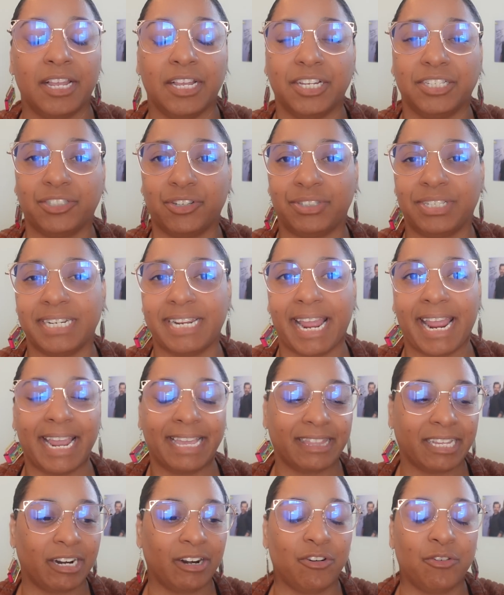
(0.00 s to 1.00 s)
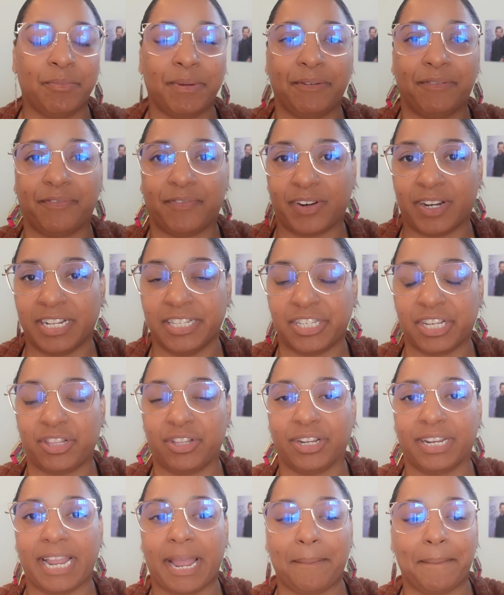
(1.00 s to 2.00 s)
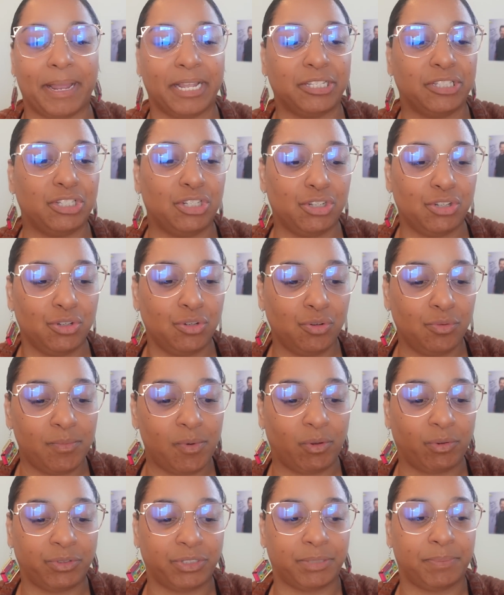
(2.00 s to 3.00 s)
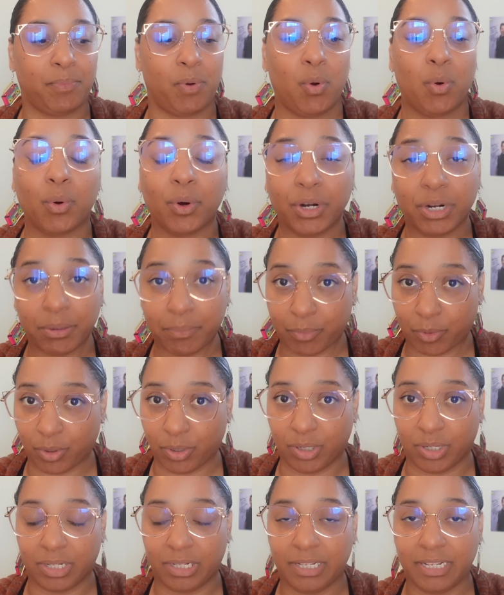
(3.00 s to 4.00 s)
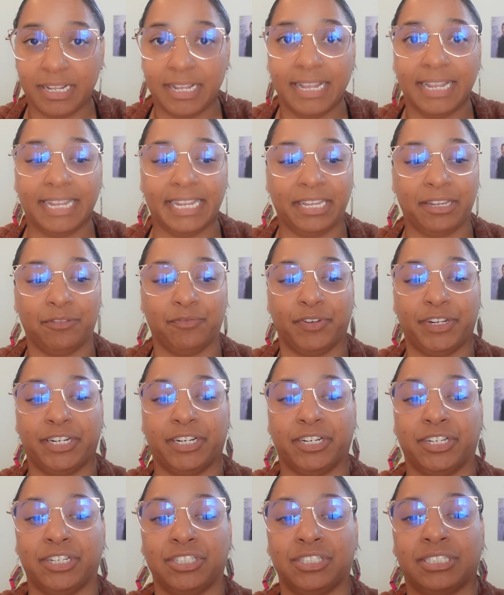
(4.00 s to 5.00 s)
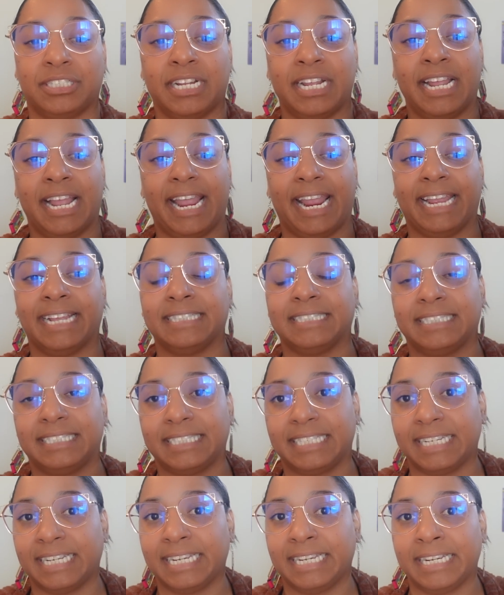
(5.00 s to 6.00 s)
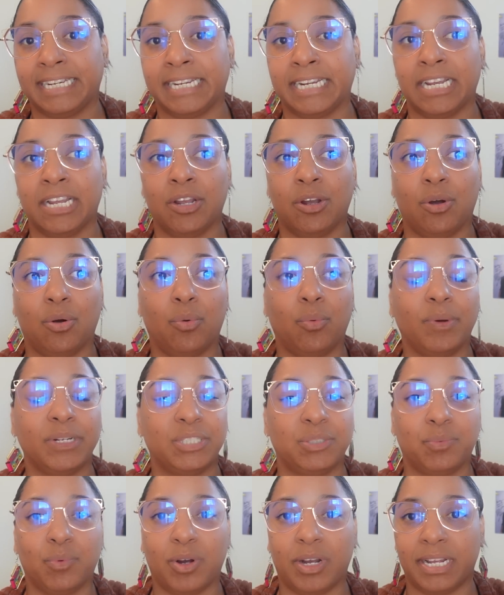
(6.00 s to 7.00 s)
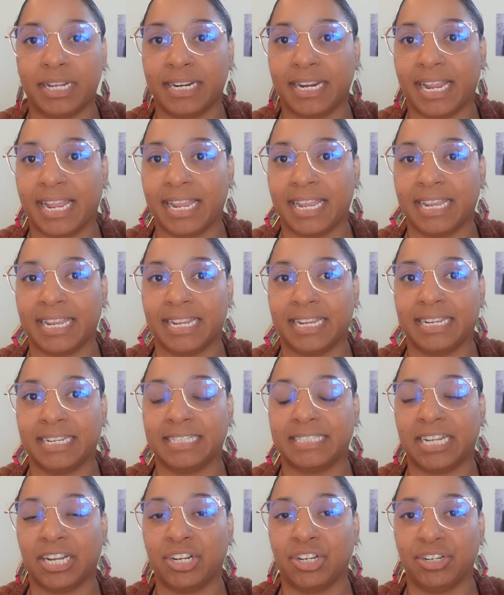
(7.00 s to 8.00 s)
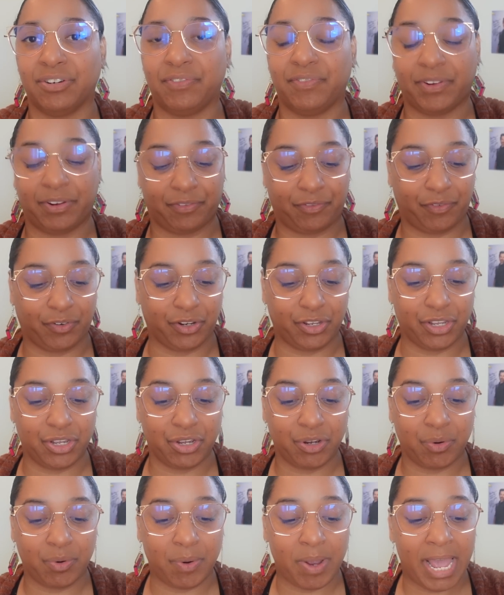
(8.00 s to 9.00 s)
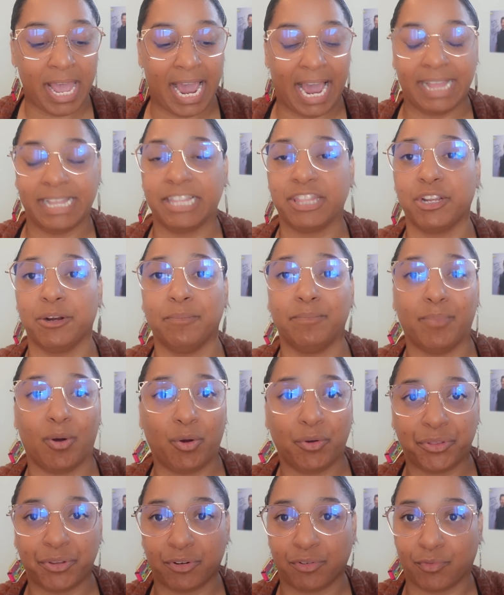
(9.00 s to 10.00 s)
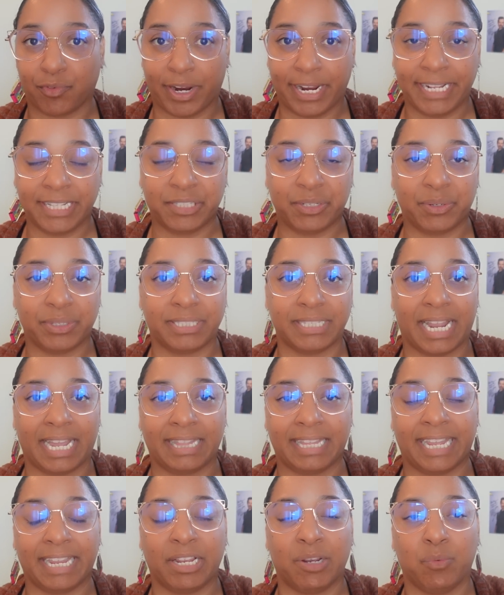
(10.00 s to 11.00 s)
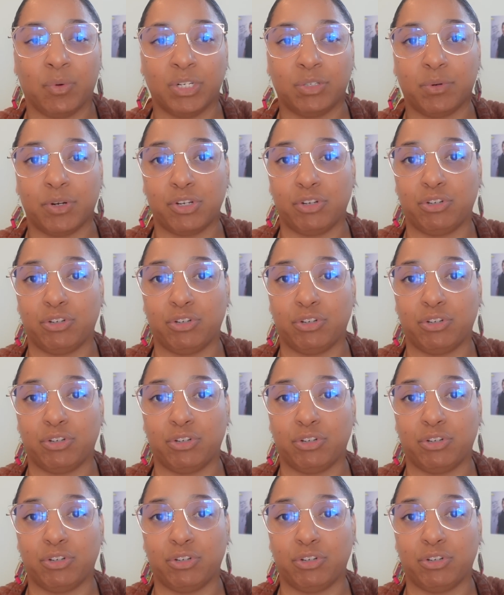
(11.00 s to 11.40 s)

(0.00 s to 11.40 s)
So today I thought it would be fun to look at my two most portable e-readers and see which one is a good fit for you. I think they're both great, so it's not like which one